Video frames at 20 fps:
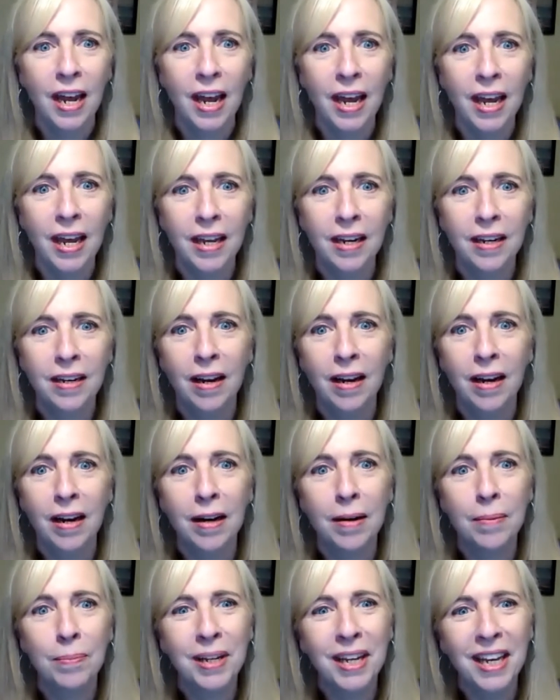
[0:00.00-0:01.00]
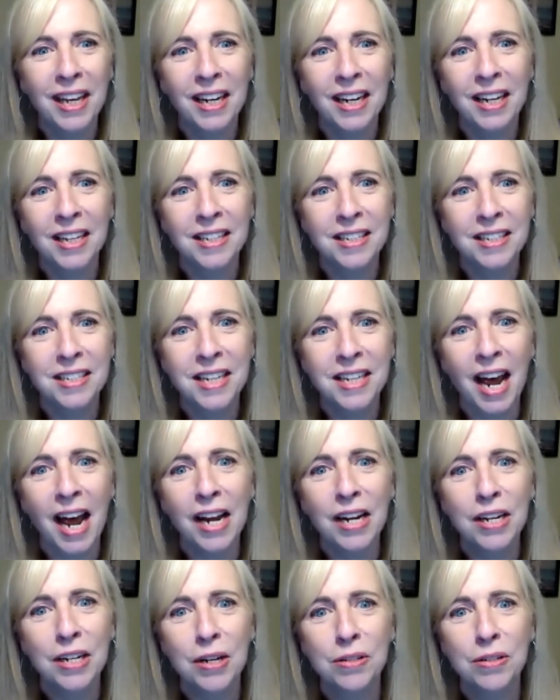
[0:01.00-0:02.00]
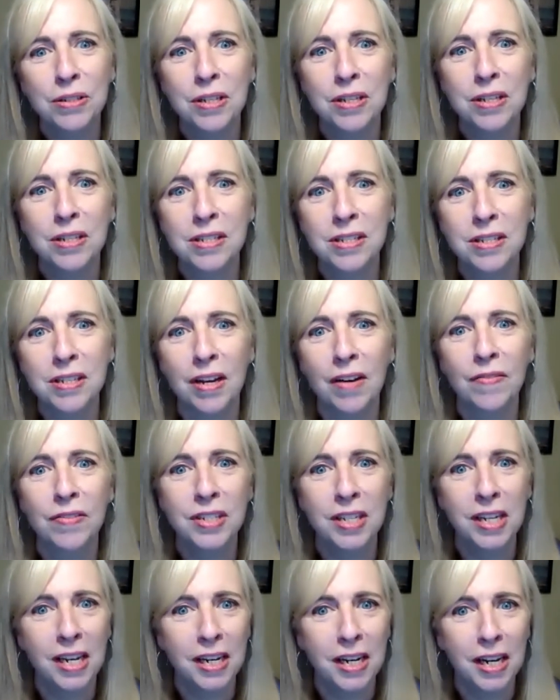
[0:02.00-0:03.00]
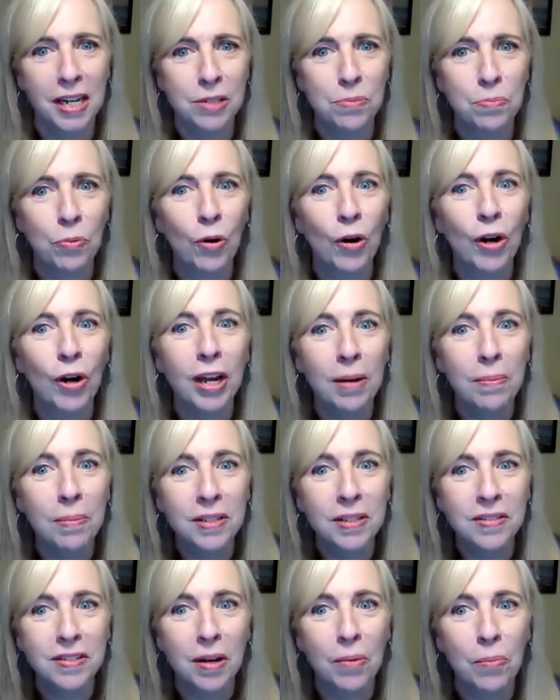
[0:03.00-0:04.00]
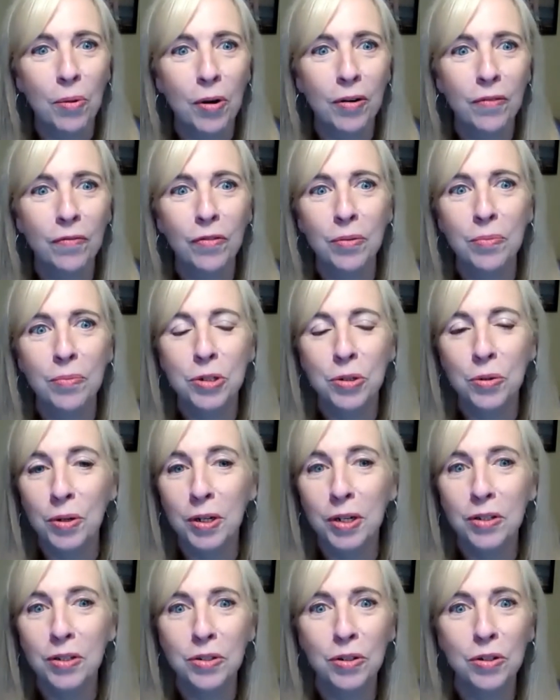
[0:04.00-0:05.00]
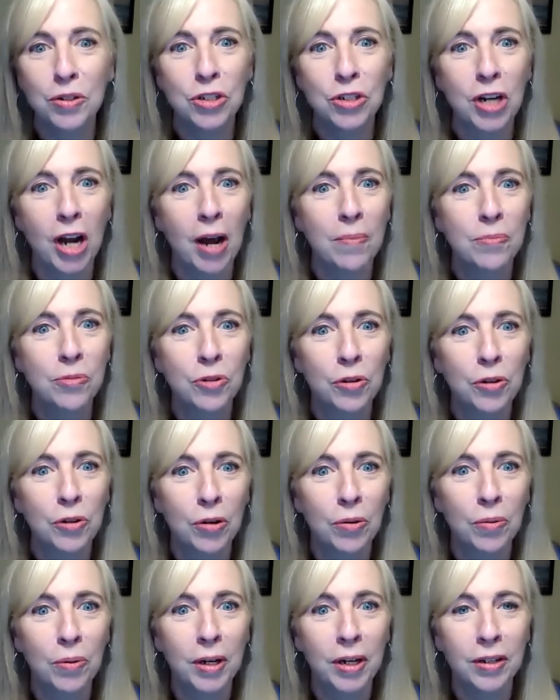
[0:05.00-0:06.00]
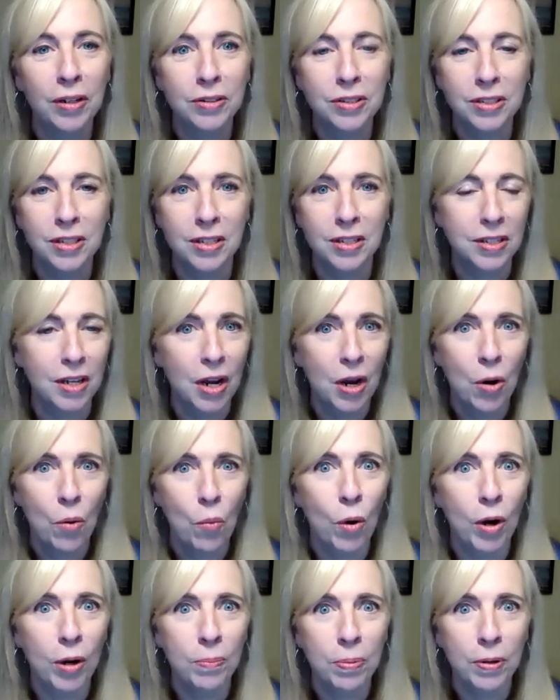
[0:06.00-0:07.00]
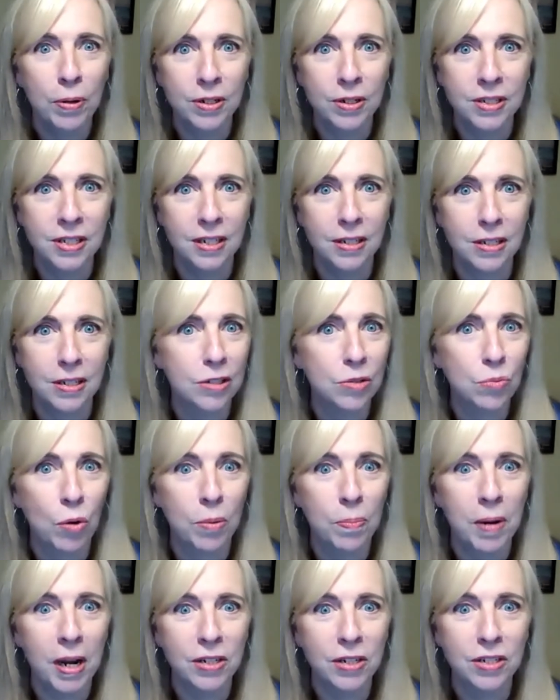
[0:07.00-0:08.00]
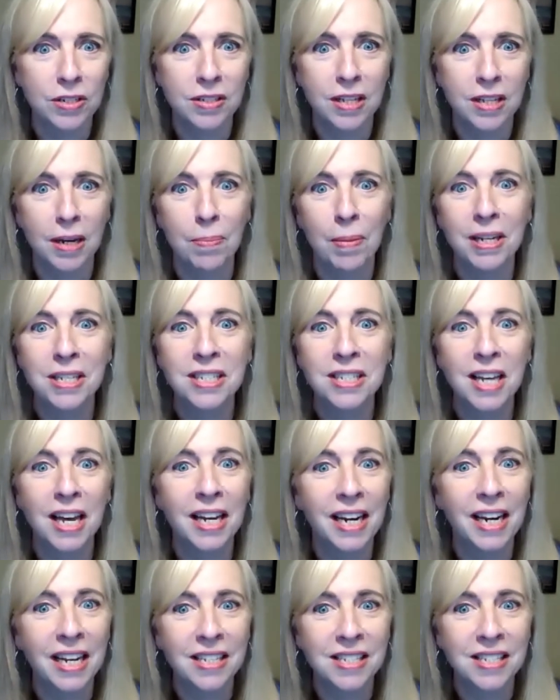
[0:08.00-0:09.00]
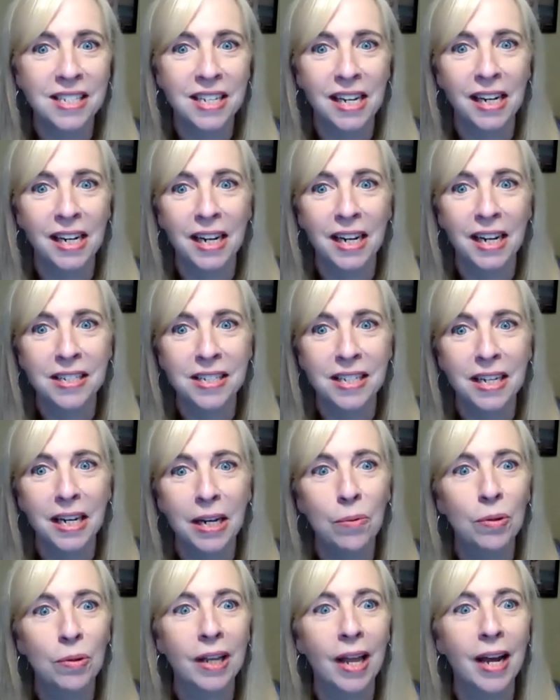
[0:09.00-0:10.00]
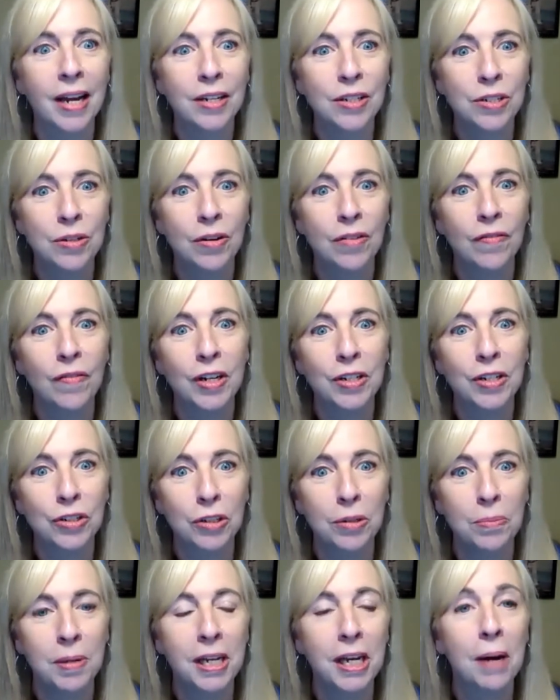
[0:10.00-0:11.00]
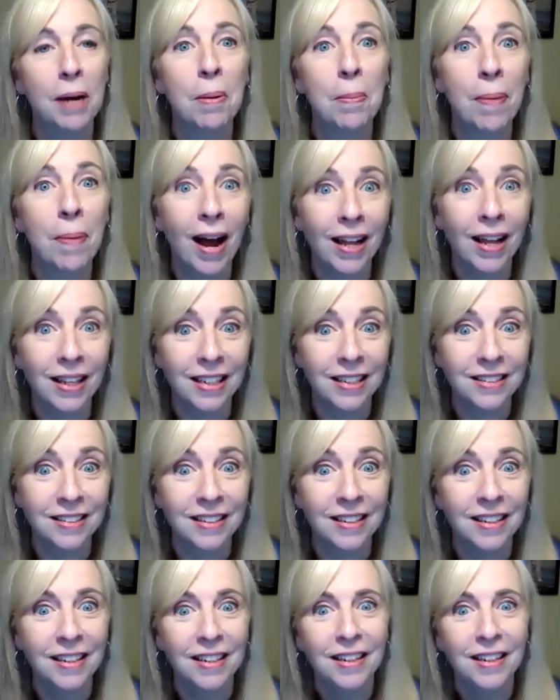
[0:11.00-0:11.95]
And can a diagnosis of CNS prohibit someone from doing certain jobs or careers? This one patient said, my son has CNS and he would like to eventually become a pilot.